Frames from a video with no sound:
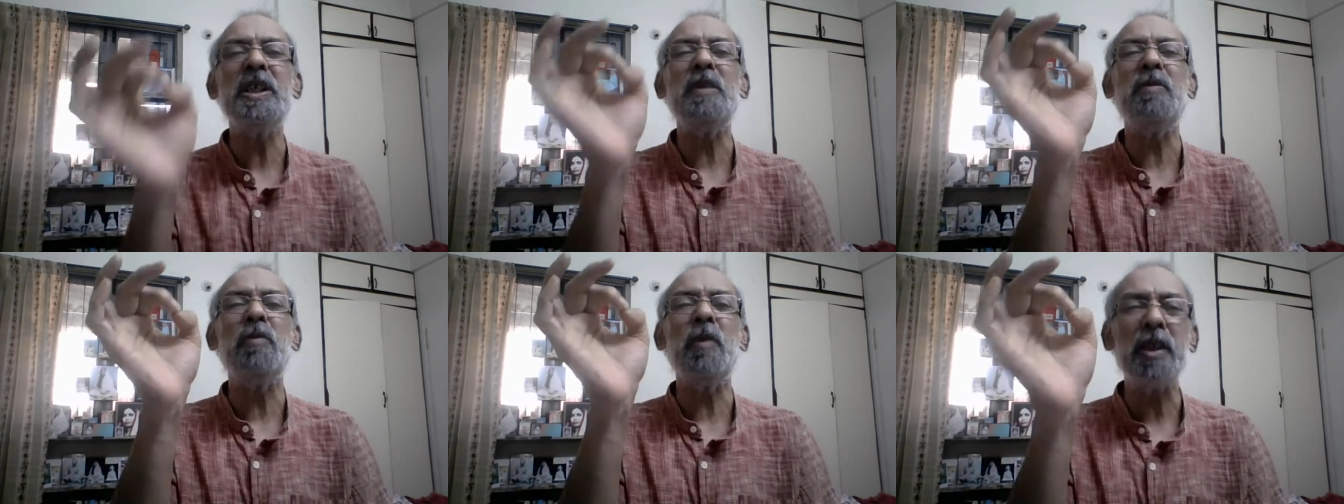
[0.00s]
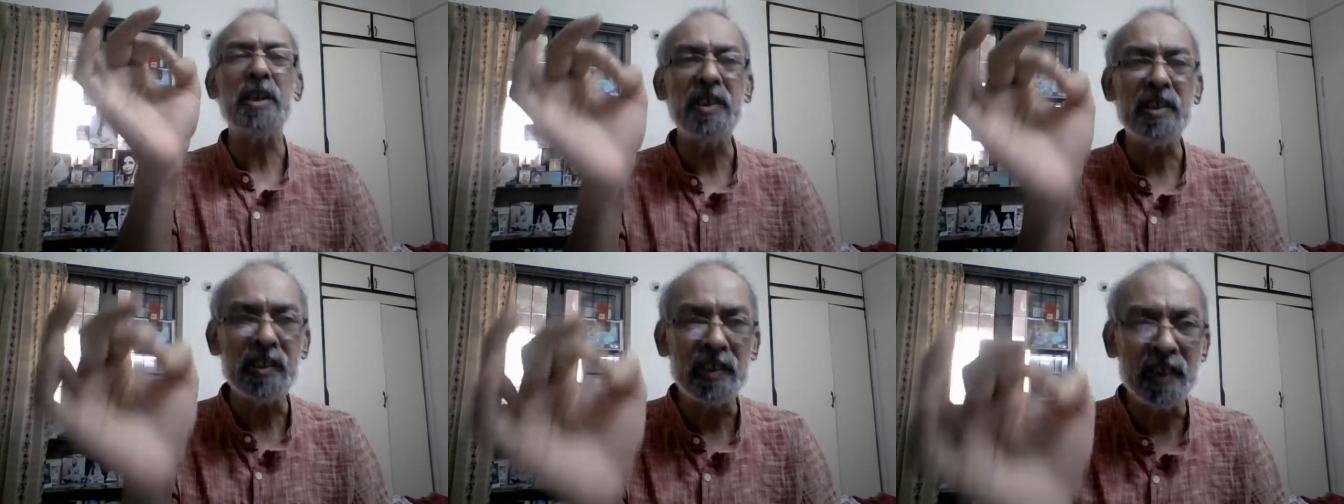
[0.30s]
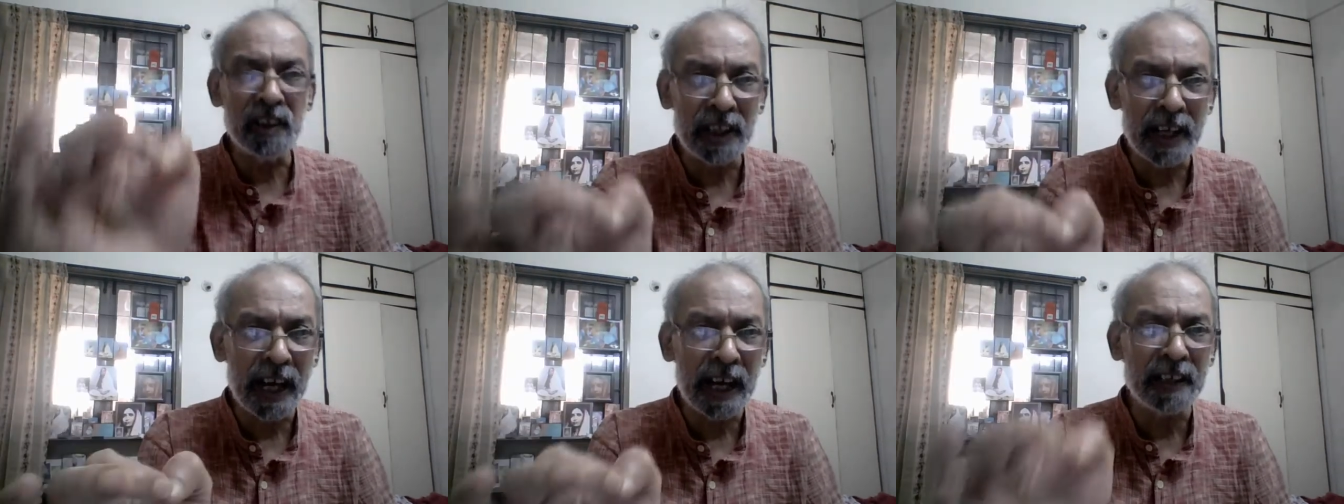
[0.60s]
what is
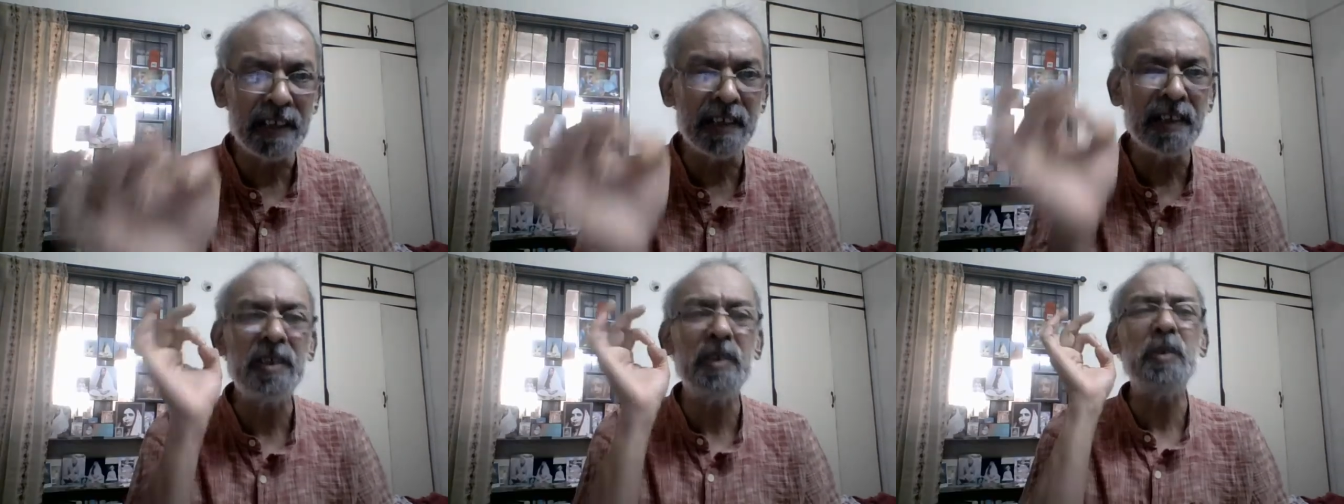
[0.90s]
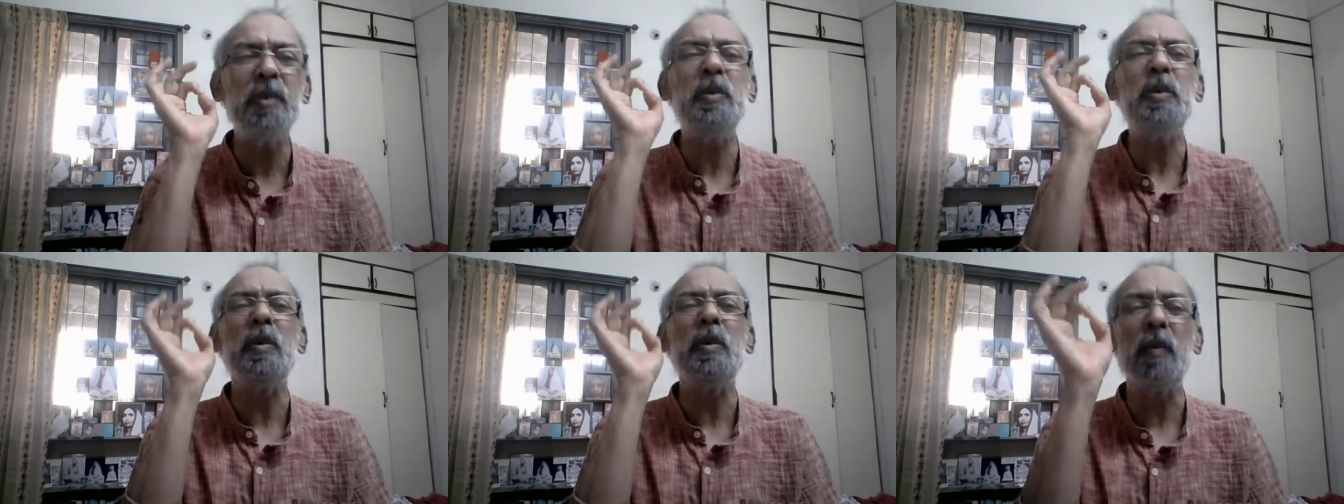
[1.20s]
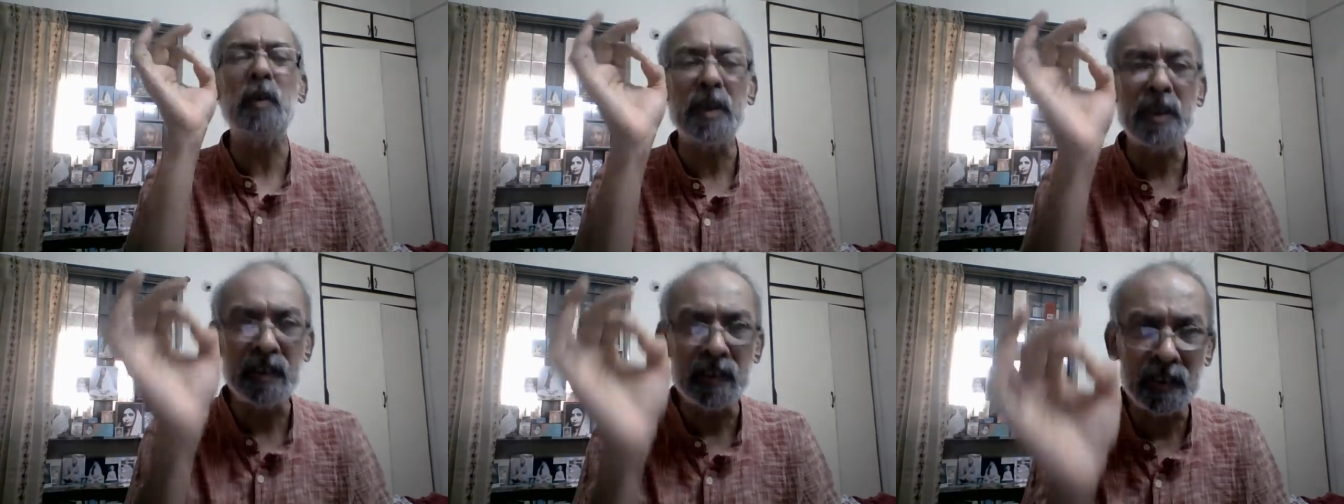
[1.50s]
their attitude,
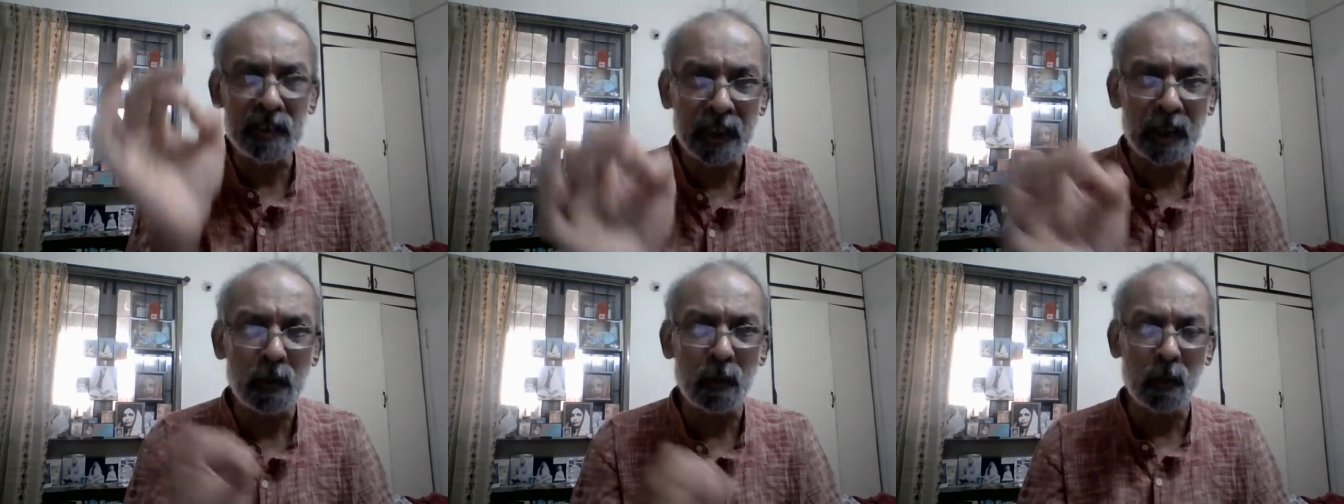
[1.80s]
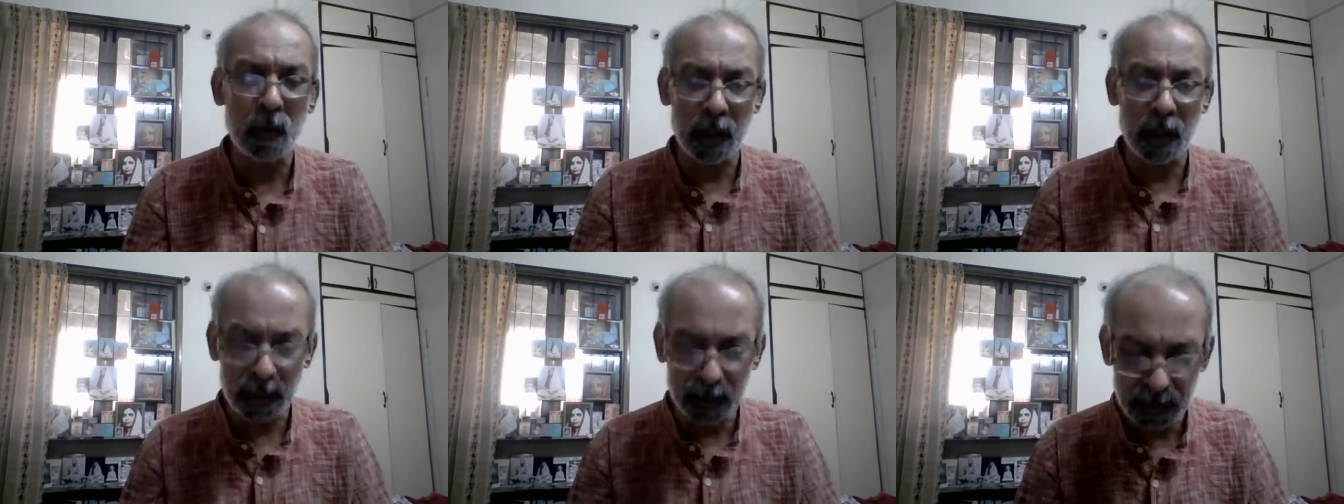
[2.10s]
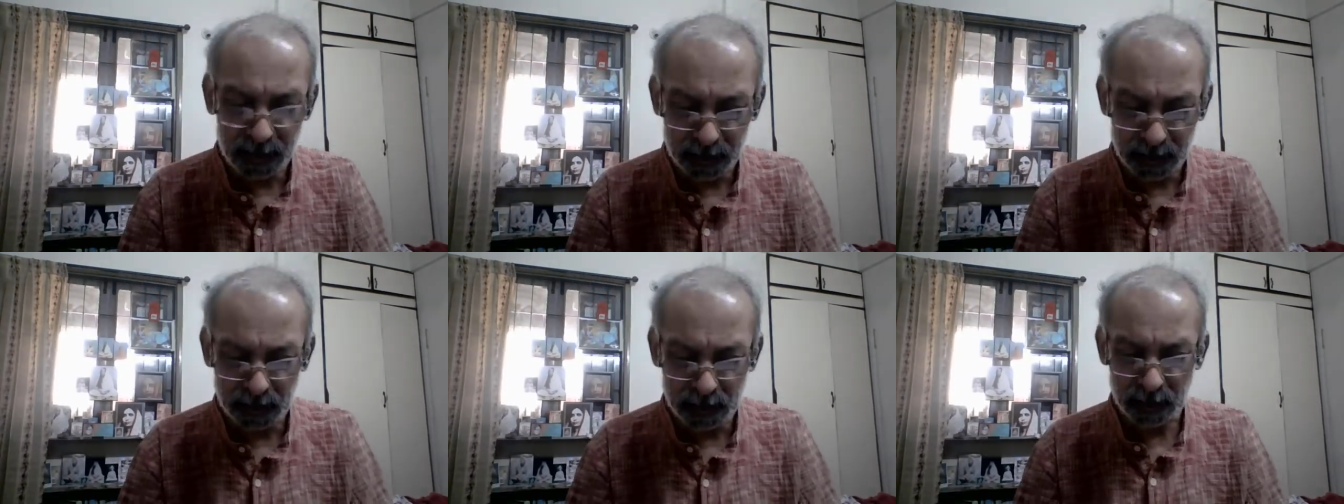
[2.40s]
what is their
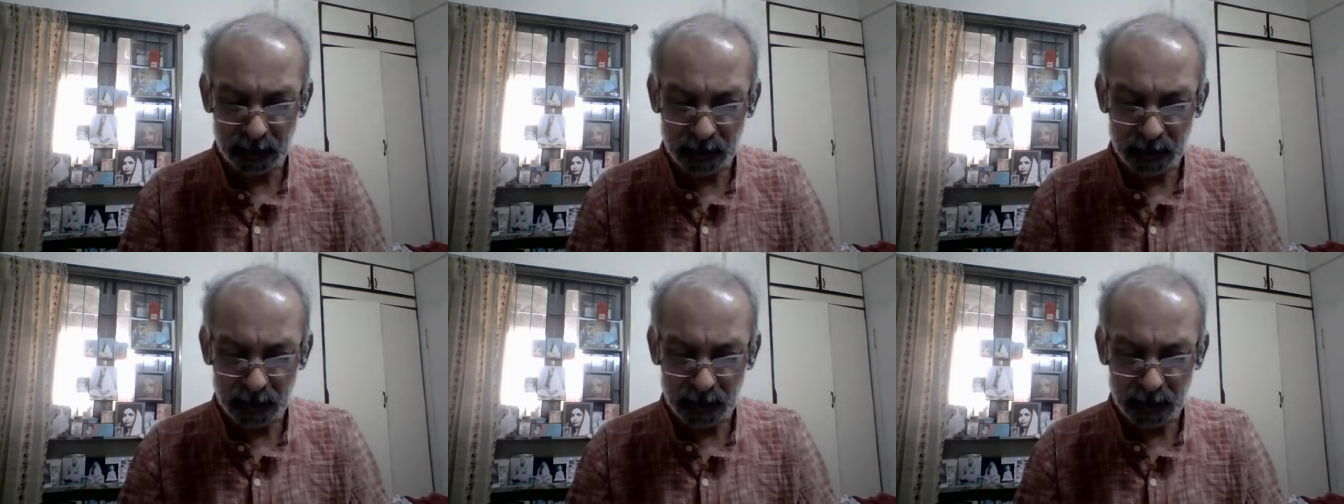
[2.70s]
quality,